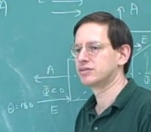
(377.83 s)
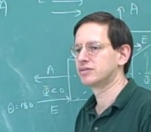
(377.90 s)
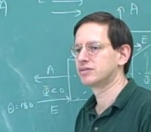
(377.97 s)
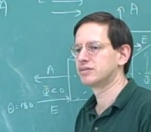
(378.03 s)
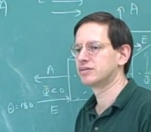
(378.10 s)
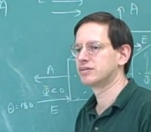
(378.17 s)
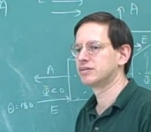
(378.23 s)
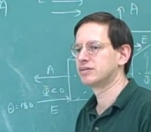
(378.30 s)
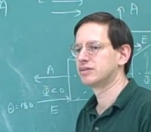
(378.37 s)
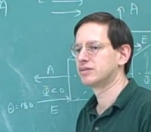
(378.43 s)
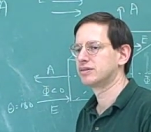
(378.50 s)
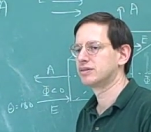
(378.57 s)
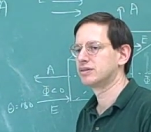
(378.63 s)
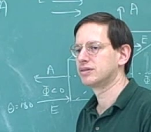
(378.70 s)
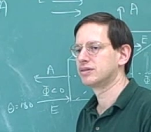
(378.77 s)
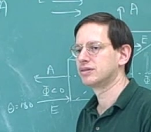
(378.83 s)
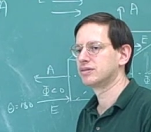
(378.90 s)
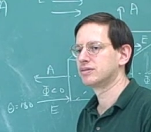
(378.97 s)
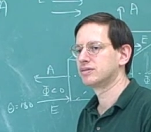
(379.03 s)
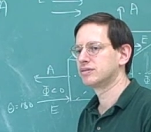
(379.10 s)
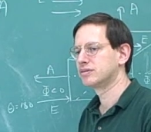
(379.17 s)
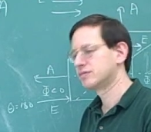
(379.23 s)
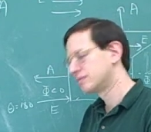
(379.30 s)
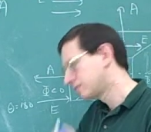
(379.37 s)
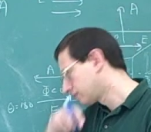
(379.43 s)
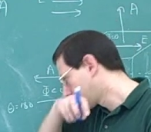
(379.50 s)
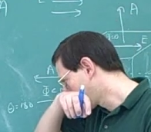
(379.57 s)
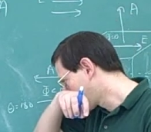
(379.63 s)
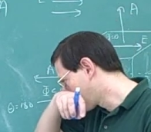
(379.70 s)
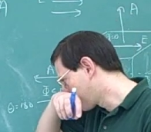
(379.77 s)

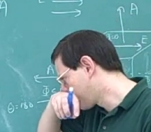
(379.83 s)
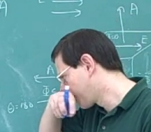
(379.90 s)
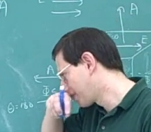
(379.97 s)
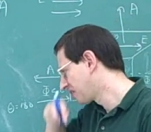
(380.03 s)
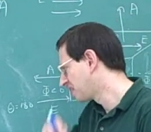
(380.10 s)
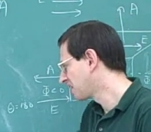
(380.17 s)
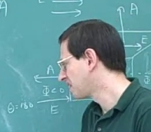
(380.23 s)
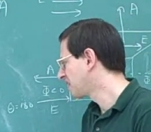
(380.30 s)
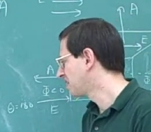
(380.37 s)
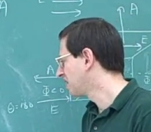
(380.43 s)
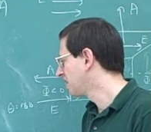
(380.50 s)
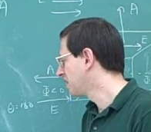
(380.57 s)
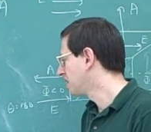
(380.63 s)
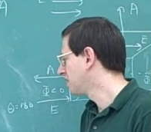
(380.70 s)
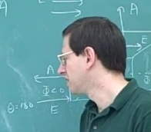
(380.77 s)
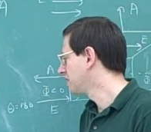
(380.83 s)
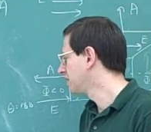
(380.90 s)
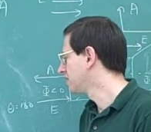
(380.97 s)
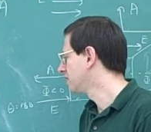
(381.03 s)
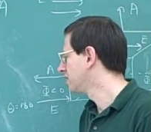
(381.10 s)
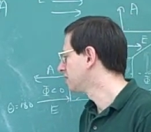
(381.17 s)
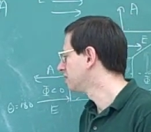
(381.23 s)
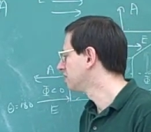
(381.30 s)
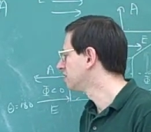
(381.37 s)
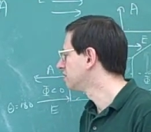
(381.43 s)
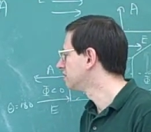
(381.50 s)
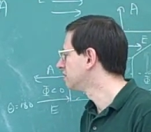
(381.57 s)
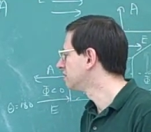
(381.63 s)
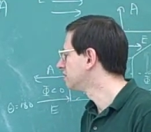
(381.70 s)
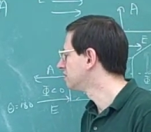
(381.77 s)

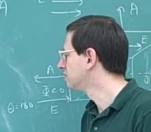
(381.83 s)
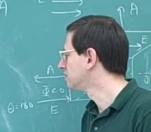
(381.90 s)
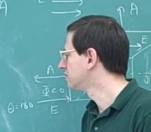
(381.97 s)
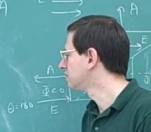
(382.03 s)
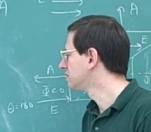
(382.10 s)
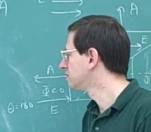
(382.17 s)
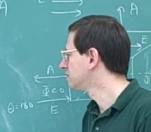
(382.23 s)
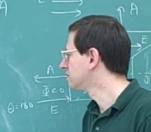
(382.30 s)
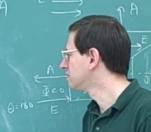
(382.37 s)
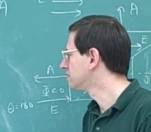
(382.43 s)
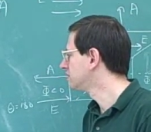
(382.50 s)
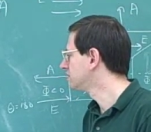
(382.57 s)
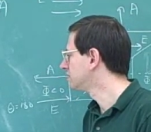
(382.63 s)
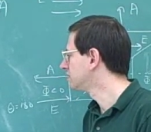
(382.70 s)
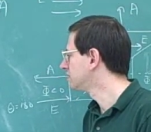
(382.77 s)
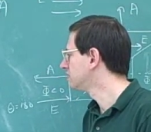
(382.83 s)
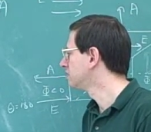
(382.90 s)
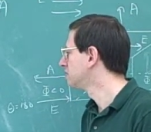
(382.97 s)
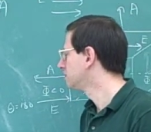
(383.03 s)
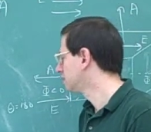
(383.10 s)
(silence)